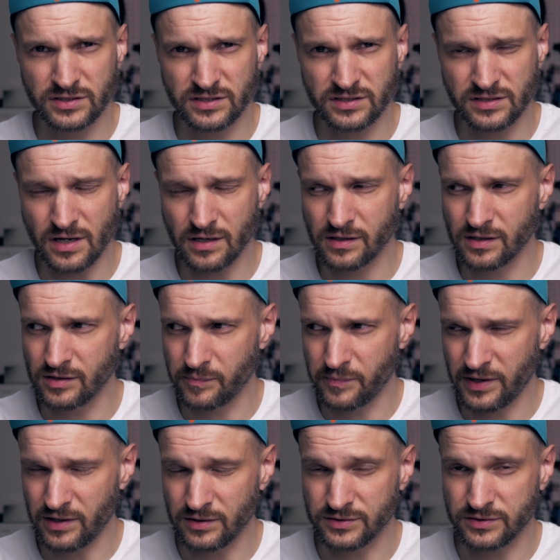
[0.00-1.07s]
stuck in the
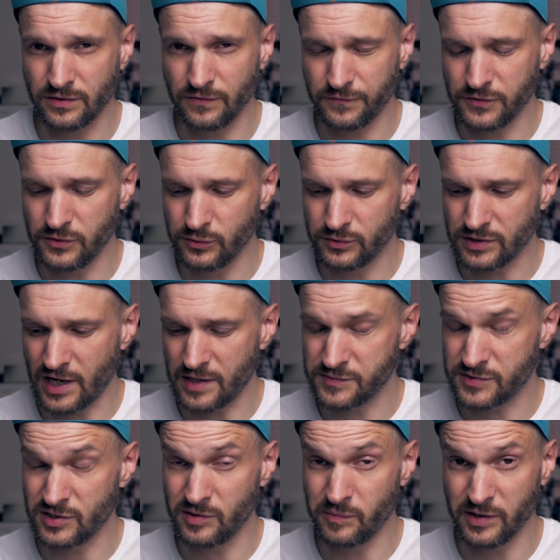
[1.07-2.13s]
pedals a few
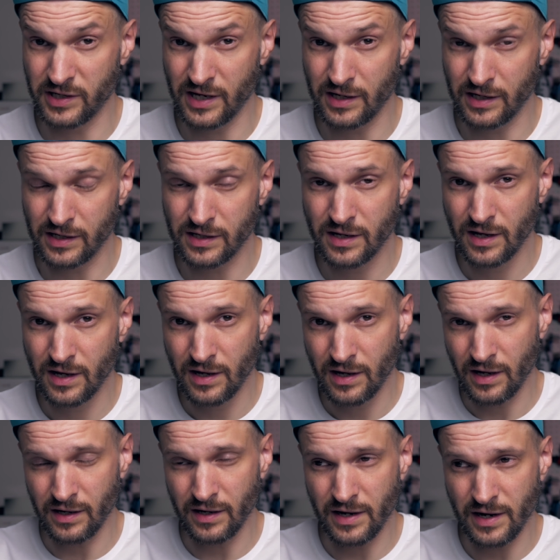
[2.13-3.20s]
times in the beginning,
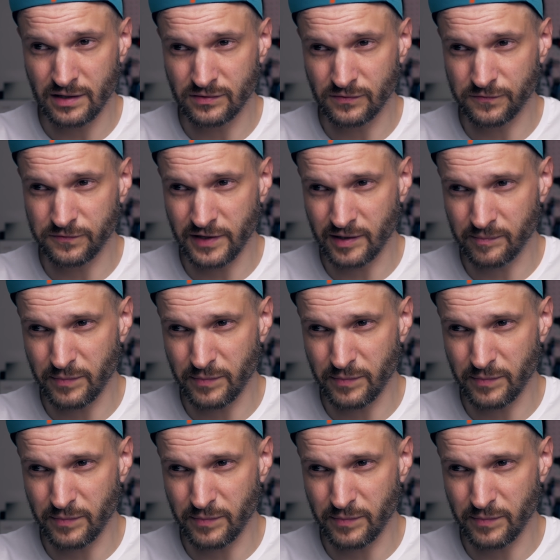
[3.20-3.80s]
and I had to flick